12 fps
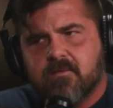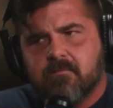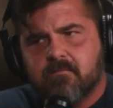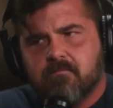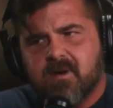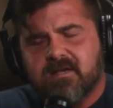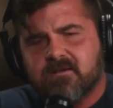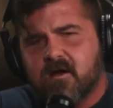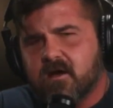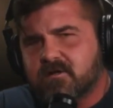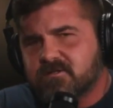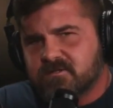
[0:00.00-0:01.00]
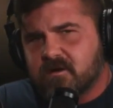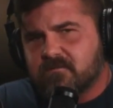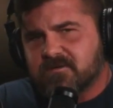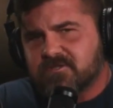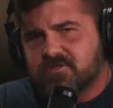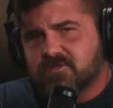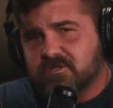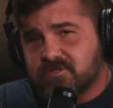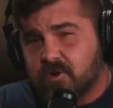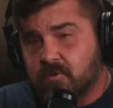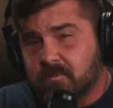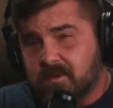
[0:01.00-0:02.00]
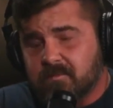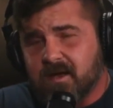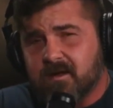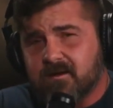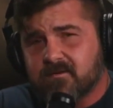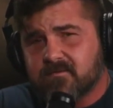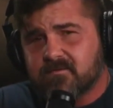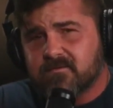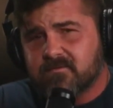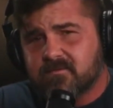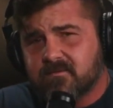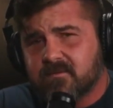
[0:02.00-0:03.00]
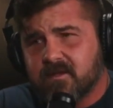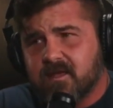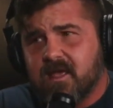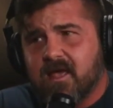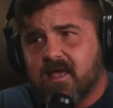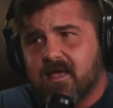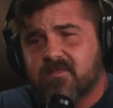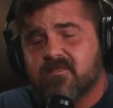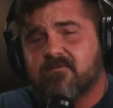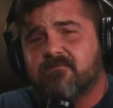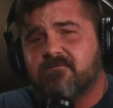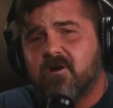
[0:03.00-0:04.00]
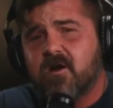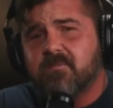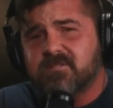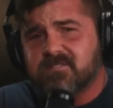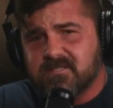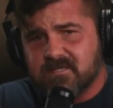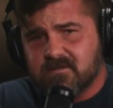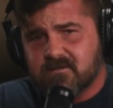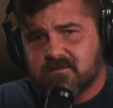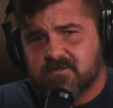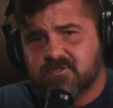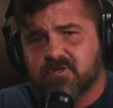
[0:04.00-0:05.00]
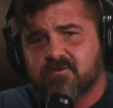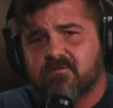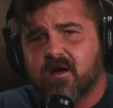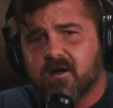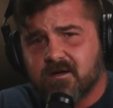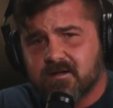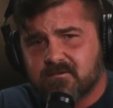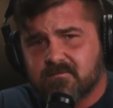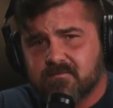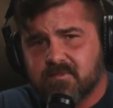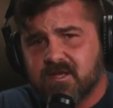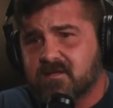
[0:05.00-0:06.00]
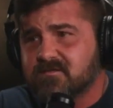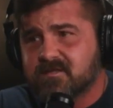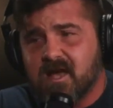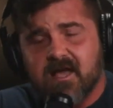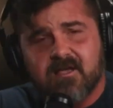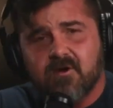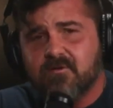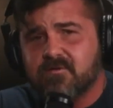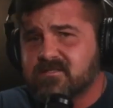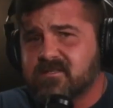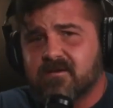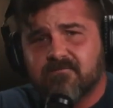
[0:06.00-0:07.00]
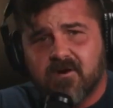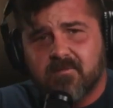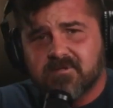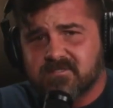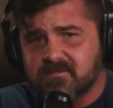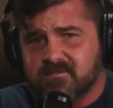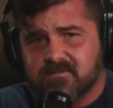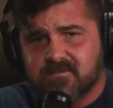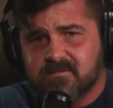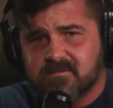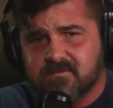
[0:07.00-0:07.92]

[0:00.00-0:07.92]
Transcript: My doctor's office should have told me about it. And then the pharmacy should have caught it, because I go to the same pharmacists.